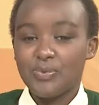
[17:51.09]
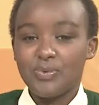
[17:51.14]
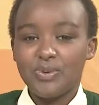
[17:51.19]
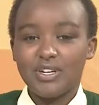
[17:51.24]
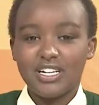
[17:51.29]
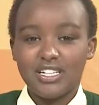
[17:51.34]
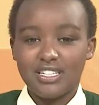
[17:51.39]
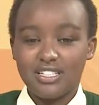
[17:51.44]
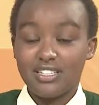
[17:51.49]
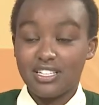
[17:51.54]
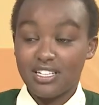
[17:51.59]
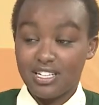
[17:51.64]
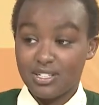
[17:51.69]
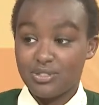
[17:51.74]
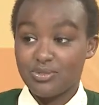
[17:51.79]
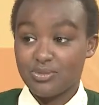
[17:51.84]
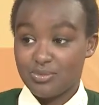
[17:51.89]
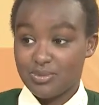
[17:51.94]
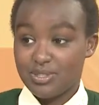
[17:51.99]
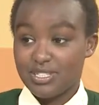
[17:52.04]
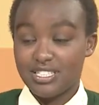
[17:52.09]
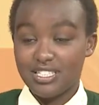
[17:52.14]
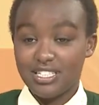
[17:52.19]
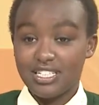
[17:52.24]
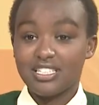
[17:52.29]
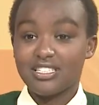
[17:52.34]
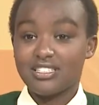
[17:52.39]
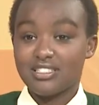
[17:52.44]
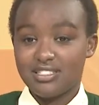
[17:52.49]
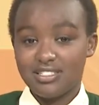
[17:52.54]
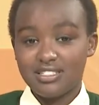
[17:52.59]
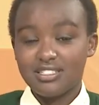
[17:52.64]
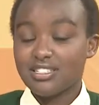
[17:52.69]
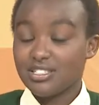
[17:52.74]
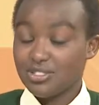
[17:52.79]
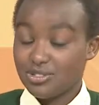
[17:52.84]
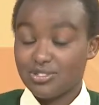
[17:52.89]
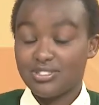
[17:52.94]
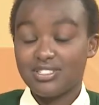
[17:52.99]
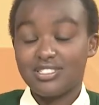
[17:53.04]
We are there to win, and
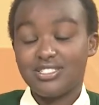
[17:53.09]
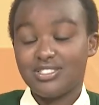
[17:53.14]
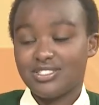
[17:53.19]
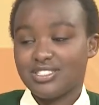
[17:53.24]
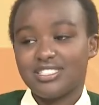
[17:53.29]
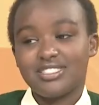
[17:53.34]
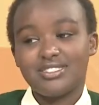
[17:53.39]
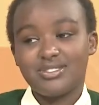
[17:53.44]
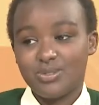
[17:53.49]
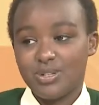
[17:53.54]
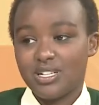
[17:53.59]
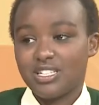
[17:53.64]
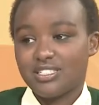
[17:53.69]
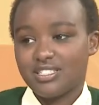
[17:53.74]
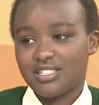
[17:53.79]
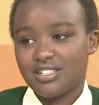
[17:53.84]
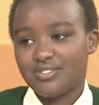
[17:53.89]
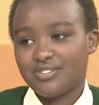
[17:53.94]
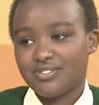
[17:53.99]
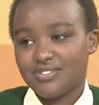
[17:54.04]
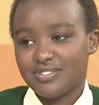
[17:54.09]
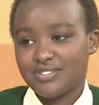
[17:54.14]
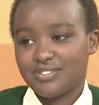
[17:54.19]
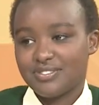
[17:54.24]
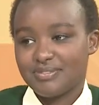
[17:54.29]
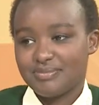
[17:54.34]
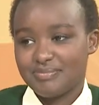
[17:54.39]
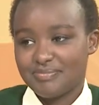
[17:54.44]
Central Region is really tough.